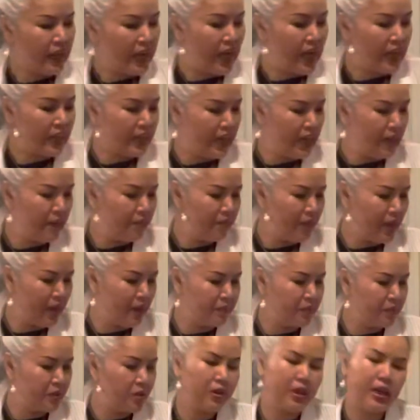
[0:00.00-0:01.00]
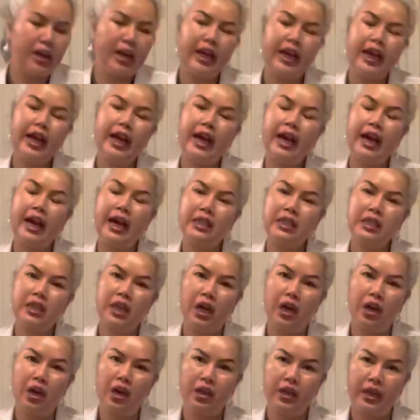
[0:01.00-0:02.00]
I come up today, I
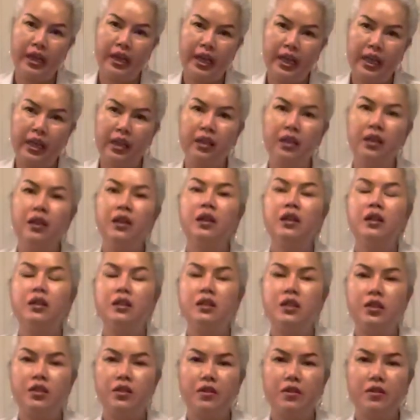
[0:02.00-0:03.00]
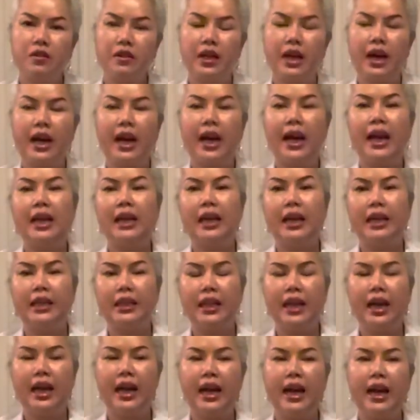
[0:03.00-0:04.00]
talking to you guys like
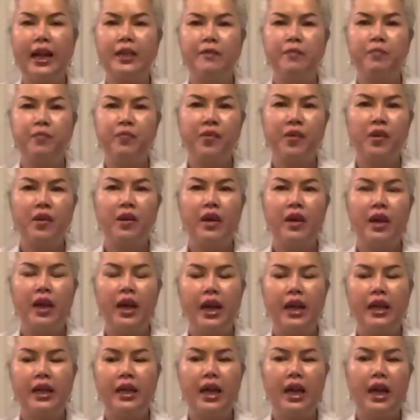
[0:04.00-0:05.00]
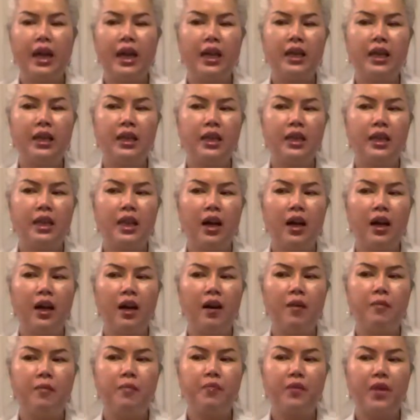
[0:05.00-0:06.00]
that, and then
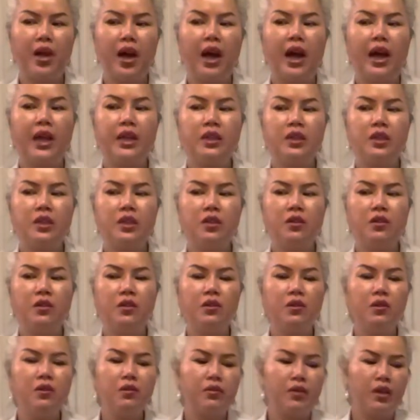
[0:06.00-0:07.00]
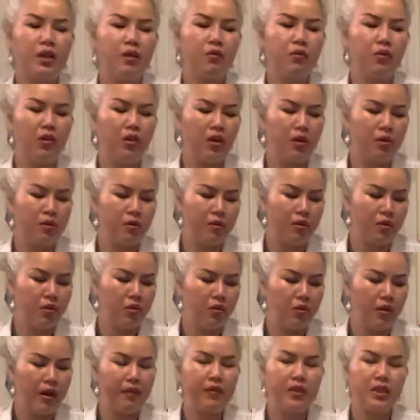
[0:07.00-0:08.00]
I do reward
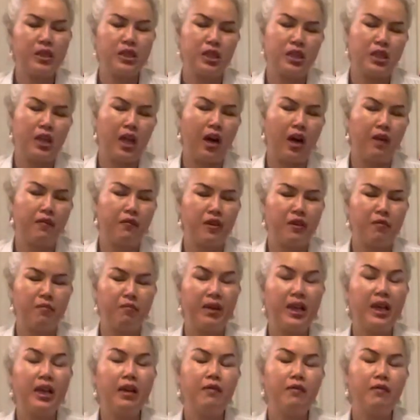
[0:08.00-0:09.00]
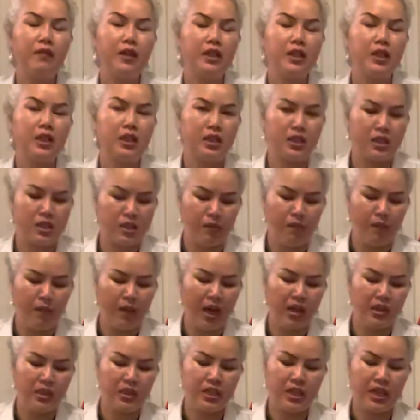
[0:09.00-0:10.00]
whoever start with me when a
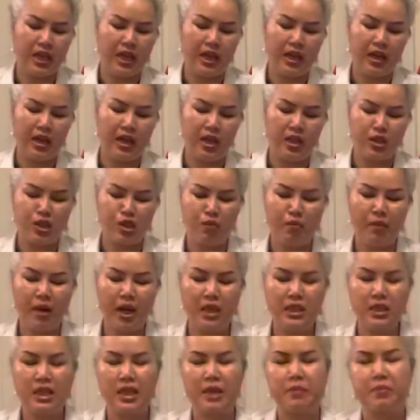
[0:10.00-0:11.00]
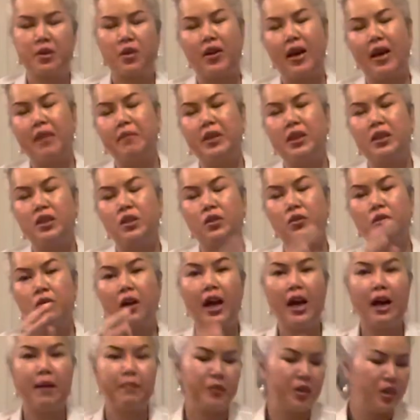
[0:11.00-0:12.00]
small subscriber to
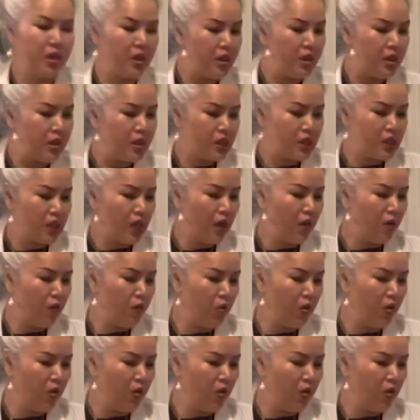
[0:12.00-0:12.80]
up. So